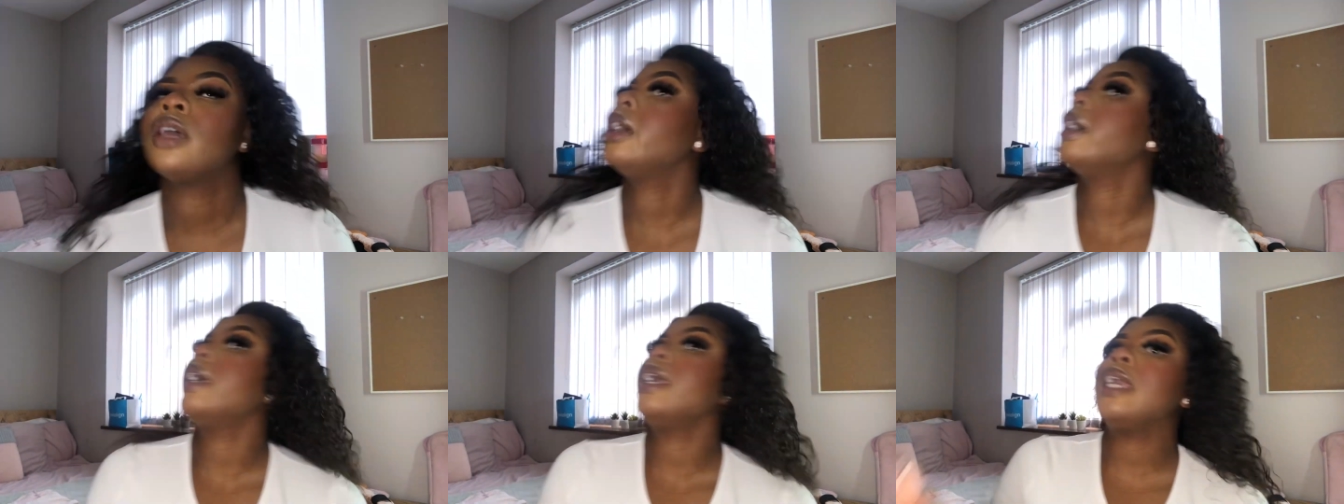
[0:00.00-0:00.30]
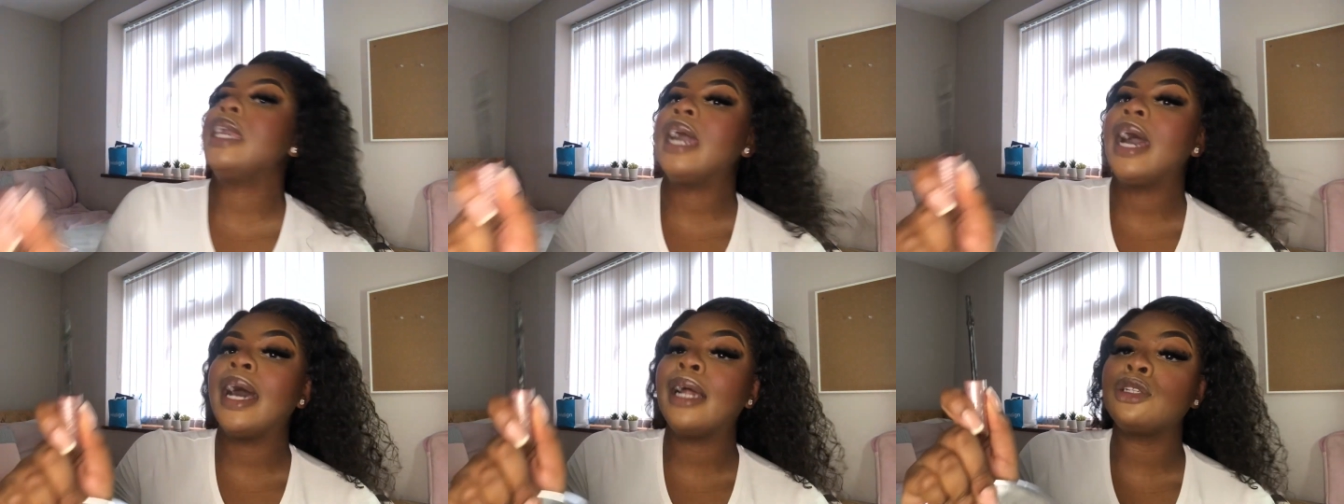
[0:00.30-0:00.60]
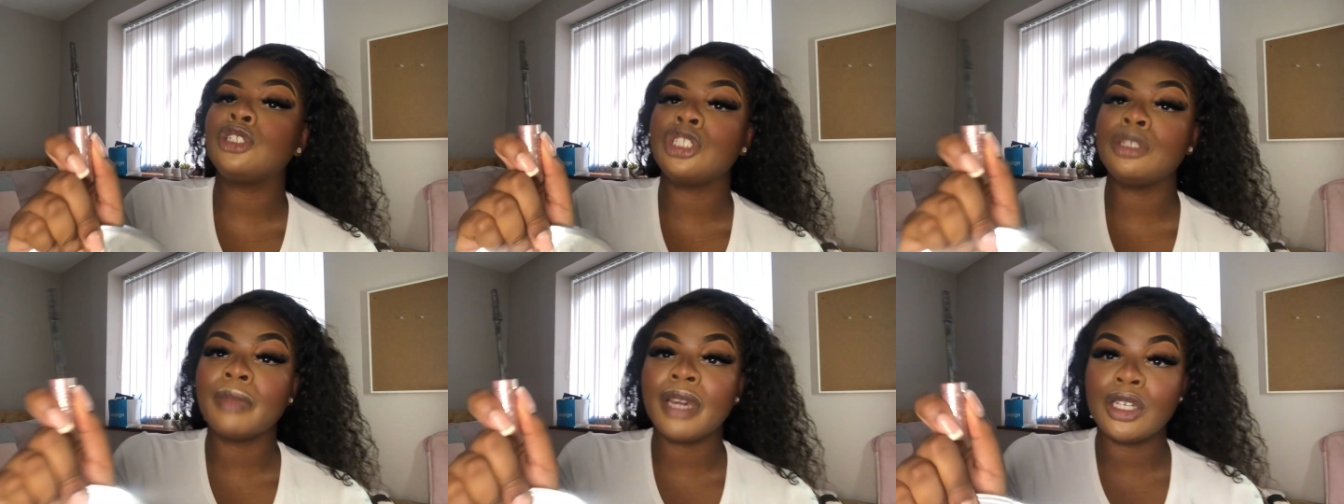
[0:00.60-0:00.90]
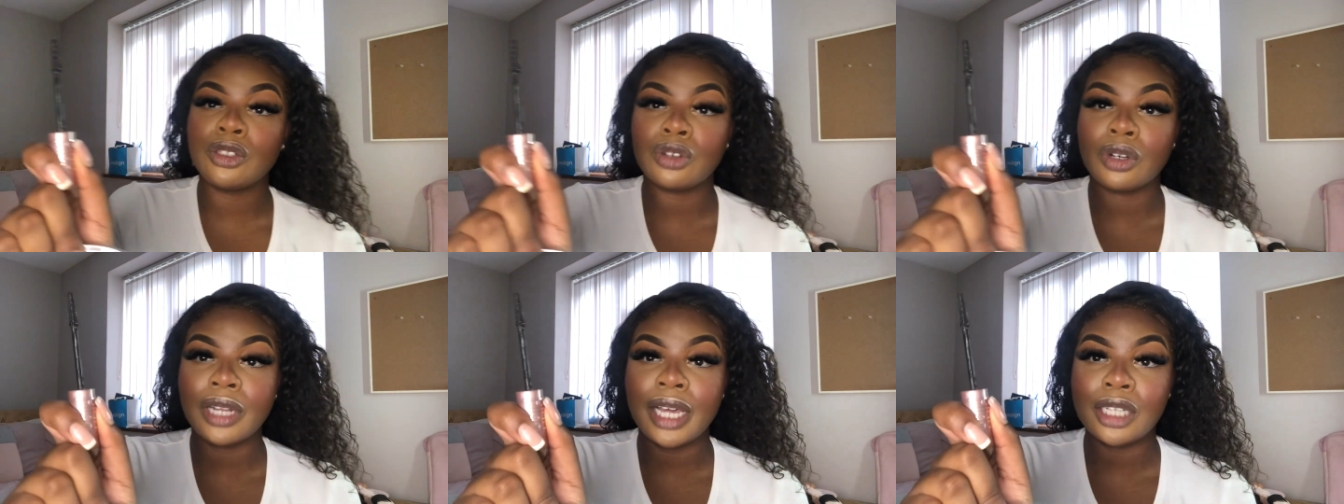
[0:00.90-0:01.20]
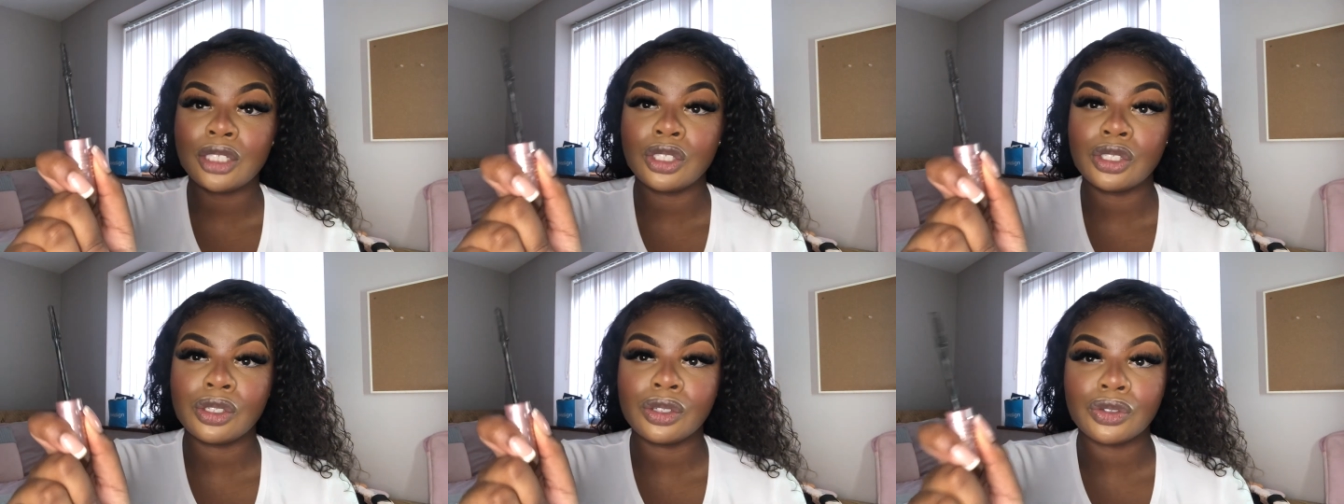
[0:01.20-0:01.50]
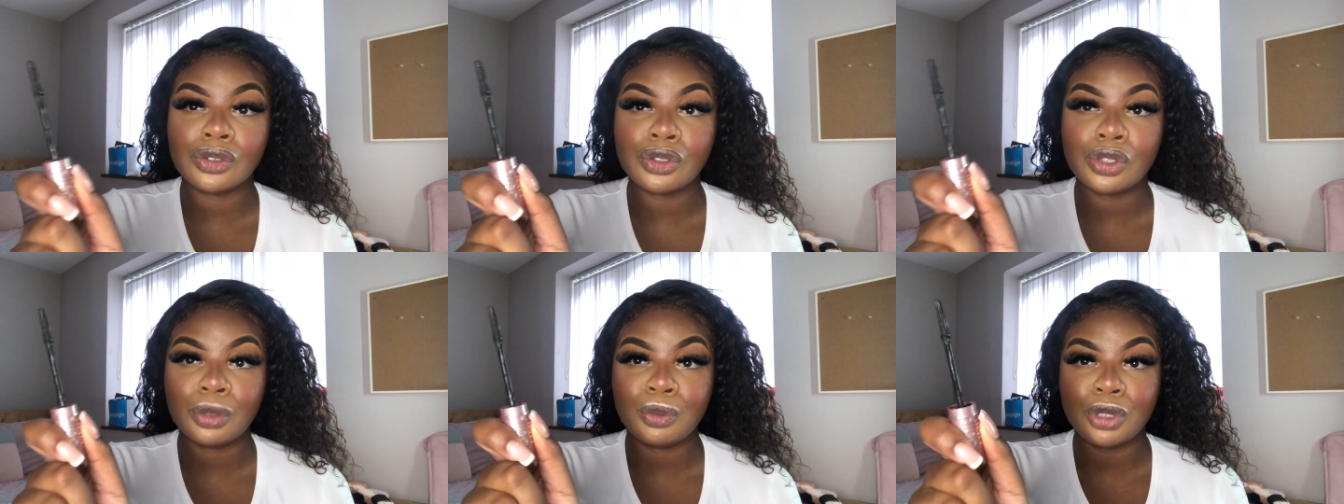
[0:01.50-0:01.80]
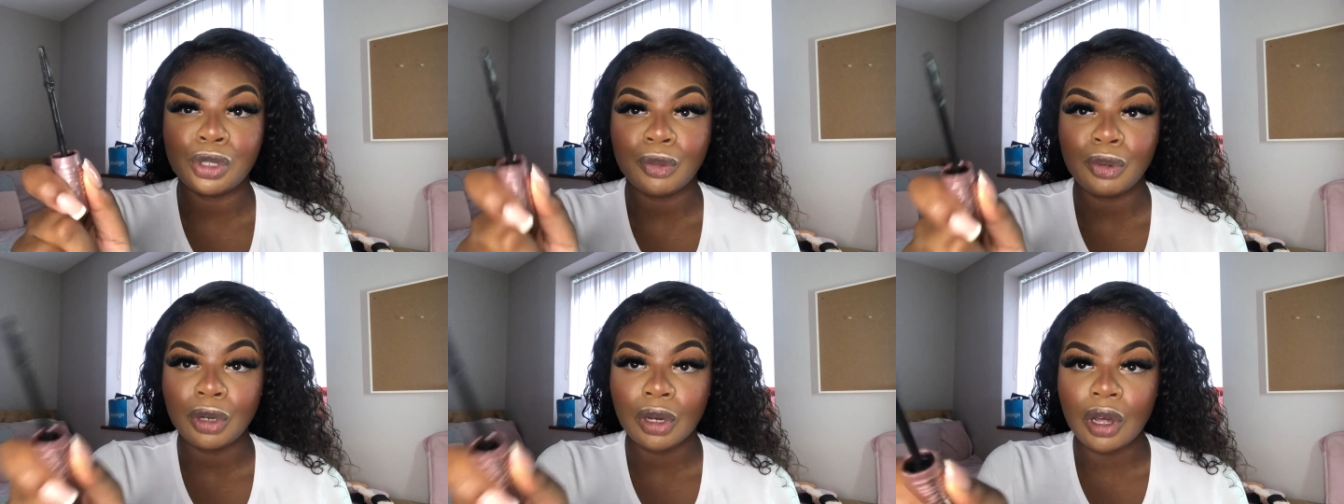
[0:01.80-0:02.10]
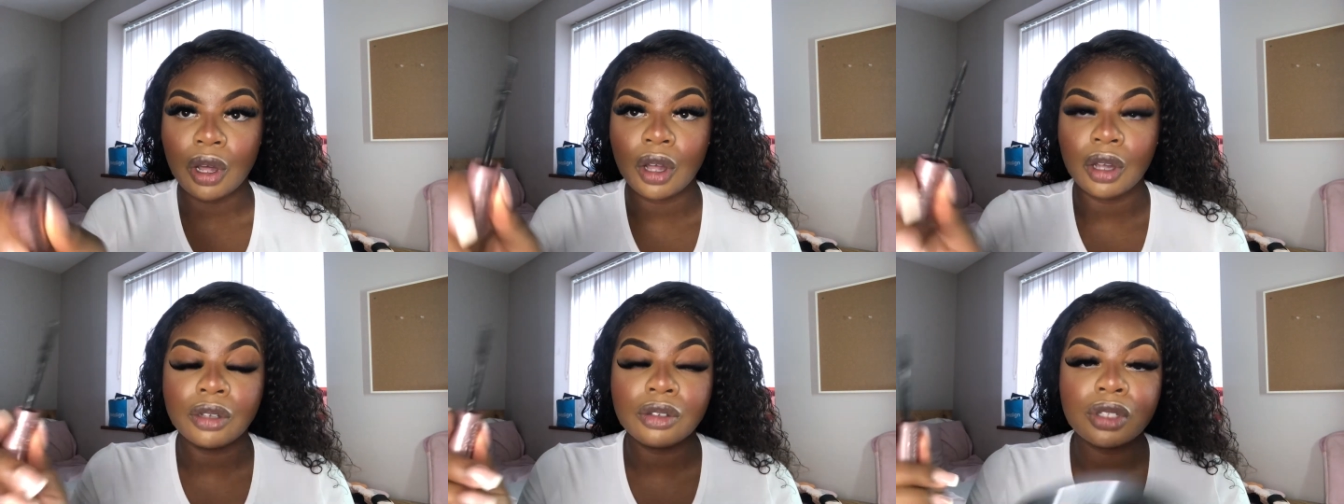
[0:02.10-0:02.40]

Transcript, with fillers: It actually makes your lashes look super, super long.